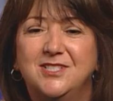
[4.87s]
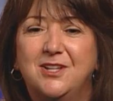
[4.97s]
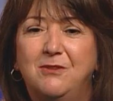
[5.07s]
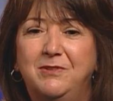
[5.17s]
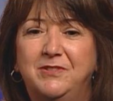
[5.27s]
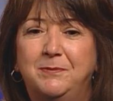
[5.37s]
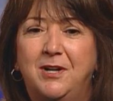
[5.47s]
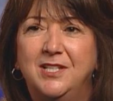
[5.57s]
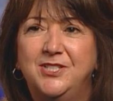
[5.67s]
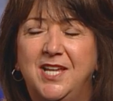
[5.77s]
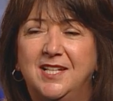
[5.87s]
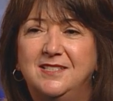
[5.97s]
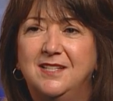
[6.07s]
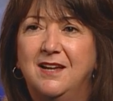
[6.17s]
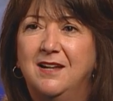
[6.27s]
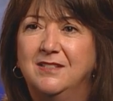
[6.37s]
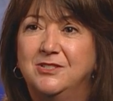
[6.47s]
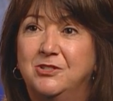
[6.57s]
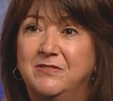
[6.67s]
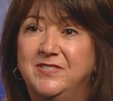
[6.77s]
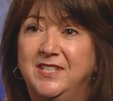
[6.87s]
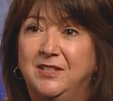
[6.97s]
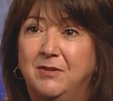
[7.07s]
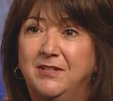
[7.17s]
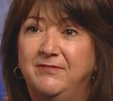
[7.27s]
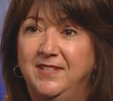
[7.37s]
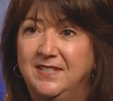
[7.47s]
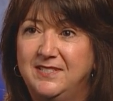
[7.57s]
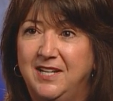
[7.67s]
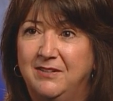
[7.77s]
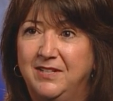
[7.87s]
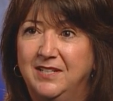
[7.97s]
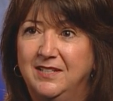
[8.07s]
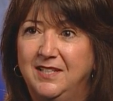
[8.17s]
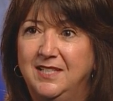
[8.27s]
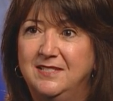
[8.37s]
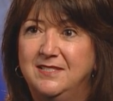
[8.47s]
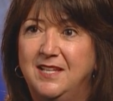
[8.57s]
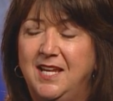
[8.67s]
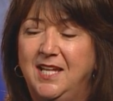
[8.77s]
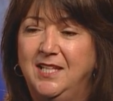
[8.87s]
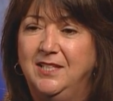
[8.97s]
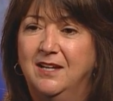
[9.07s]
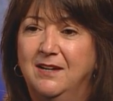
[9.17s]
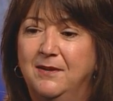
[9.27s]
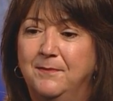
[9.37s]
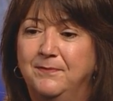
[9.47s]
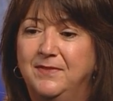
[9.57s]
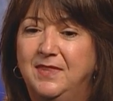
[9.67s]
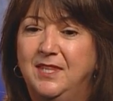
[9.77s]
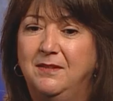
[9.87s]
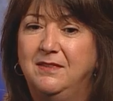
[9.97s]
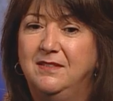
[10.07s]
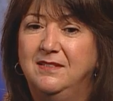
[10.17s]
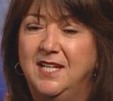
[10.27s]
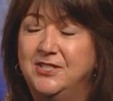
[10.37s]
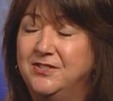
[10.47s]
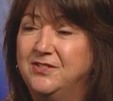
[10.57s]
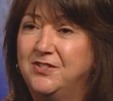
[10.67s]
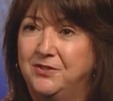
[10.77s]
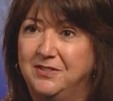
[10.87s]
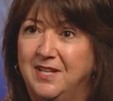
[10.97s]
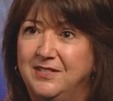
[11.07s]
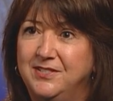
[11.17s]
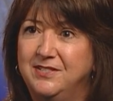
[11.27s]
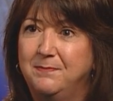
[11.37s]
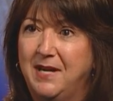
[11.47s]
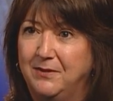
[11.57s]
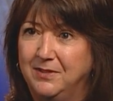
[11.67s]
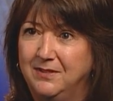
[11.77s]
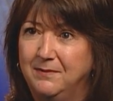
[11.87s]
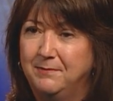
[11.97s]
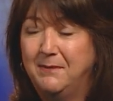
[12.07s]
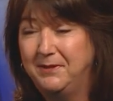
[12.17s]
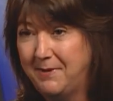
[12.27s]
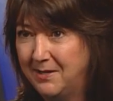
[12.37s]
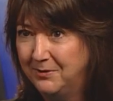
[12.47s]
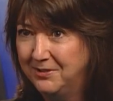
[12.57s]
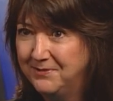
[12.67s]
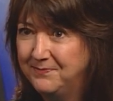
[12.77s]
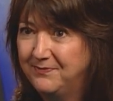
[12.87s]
Salt River Project serves the greater Phoenix area. It's the nation's third largest public power.